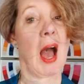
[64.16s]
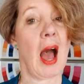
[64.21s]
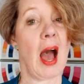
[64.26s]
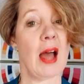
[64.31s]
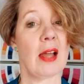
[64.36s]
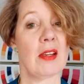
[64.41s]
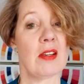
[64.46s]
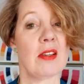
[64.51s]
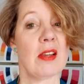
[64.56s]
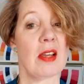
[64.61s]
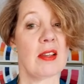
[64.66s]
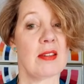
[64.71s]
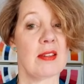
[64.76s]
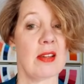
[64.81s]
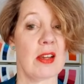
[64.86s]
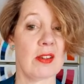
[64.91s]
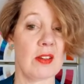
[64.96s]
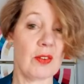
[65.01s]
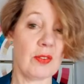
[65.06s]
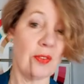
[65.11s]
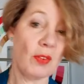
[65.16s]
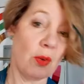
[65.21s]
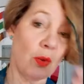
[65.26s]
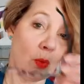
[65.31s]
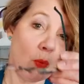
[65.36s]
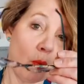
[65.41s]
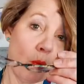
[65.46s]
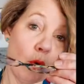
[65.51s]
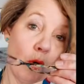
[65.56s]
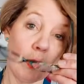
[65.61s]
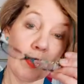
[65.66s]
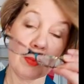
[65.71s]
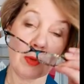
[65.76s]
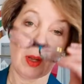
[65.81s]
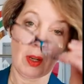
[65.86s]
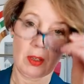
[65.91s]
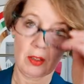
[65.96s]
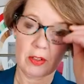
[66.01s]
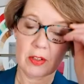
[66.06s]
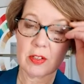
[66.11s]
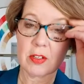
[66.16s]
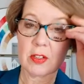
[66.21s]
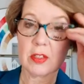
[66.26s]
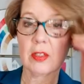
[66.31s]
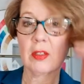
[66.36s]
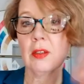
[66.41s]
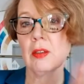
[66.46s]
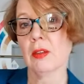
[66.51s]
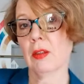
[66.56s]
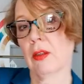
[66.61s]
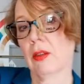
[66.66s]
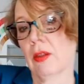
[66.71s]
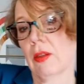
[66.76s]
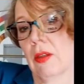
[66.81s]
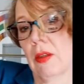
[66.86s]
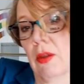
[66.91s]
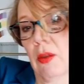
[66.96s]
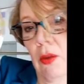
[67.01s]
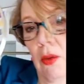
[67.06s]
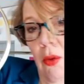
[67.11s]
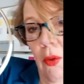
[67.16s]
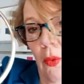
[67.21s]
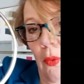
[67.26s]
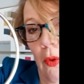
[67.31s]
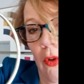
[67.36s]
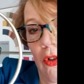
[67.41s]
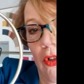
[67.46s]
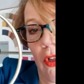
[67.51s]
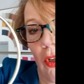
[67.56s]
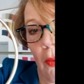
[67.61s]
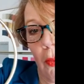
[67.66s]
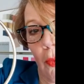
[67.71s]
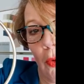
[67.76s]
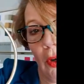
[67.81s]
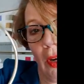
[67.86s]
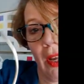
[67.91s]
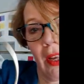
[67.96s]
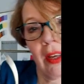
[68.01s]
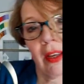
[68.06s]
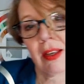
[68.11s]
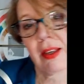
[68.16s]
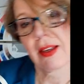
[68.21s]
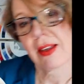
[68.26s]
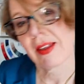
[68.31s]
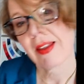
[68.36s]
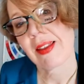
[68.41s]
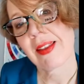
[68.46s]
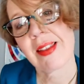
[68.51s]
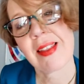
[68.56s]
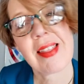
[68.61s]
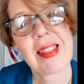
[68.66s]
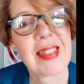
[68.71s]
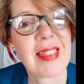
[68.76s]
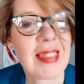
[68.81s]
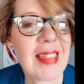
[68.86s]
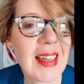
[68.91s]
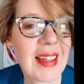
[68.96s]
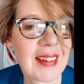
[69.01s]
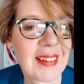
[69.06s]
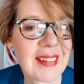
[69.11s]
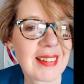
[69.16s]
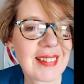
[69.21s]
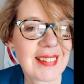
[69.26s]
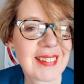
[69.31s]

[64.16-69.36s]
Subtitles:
and a set of warm colours, which look more like that.